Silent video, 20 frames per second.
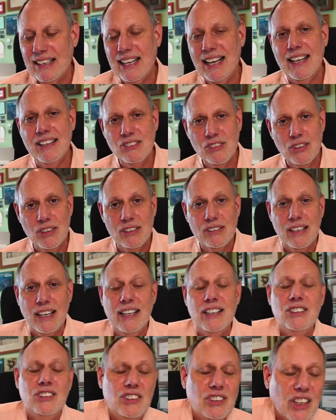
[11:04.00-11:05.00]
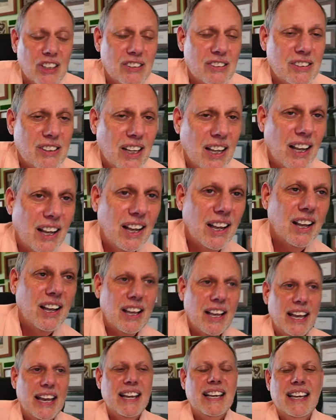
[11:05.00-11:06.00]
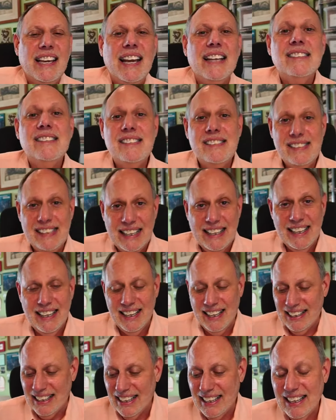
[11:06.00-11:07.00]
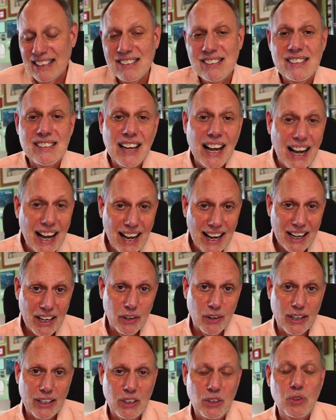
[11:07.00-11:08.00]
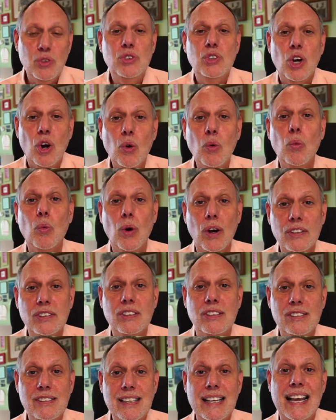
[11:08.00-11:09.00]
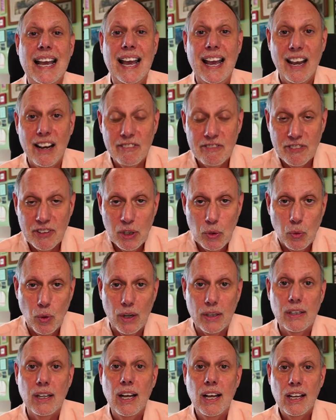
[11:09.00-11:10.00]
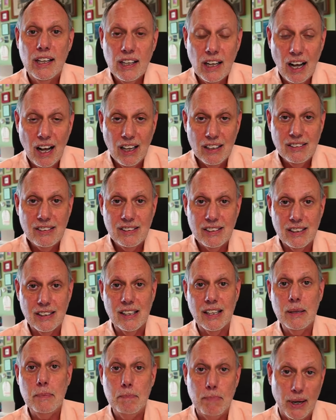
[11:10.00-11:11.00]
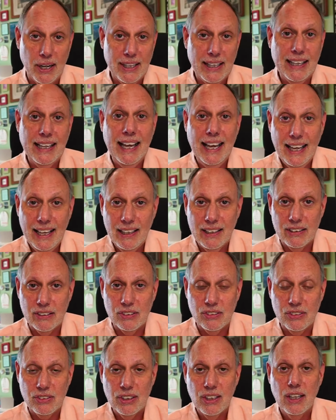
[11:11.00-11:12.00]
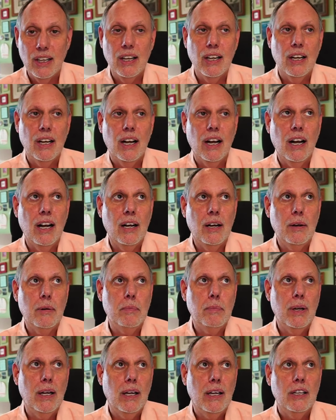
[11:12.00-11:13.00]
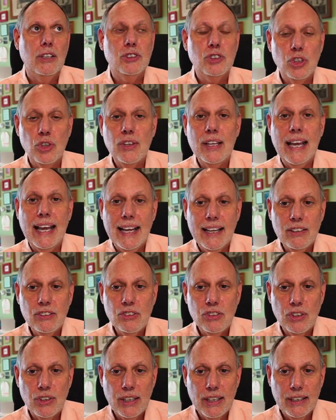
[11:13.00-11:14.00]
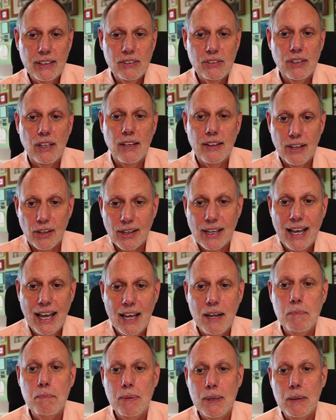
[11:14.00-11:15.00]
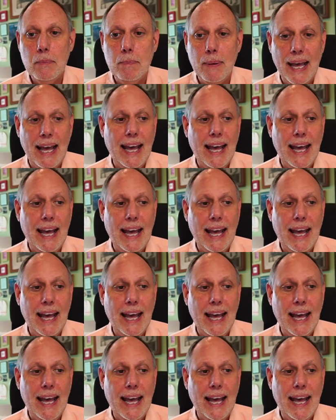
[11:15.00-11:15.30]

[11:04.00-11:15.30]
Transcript: and the answer is it just it gets sickening it gets tiring you don't want to see everyone constantly butting heads um, so the answer is there can be